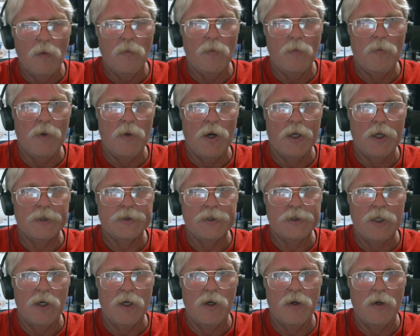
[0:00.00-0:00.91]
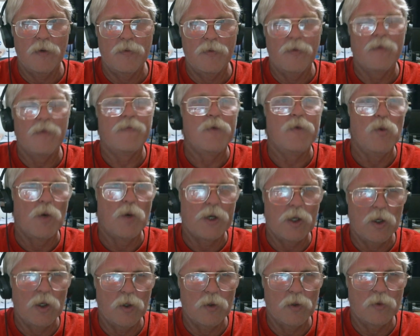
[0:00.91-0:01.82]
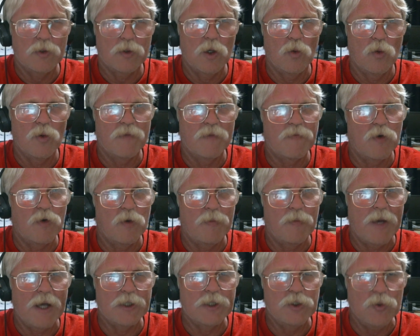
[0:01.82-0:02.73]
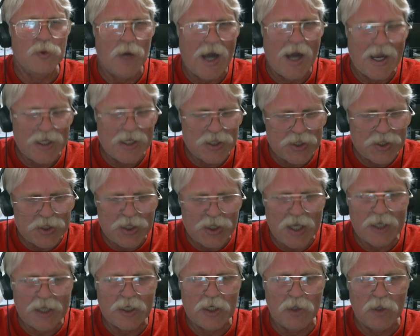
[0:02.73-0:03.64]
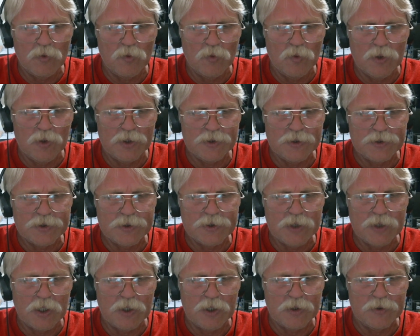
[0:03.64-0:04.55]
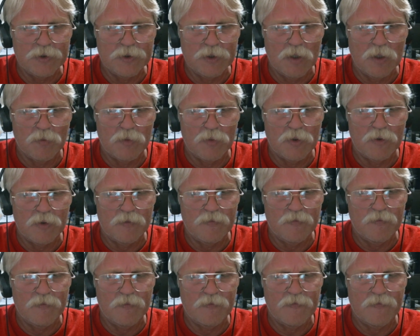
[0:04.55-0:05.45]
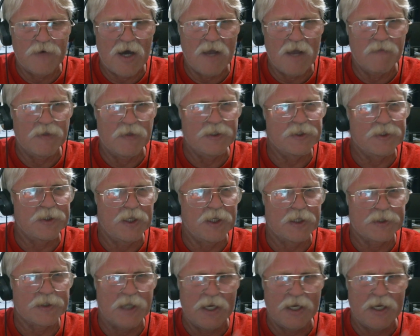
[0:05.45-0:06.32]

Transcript: But uh, if you want to go refer back to, I think it was uh, number five and six.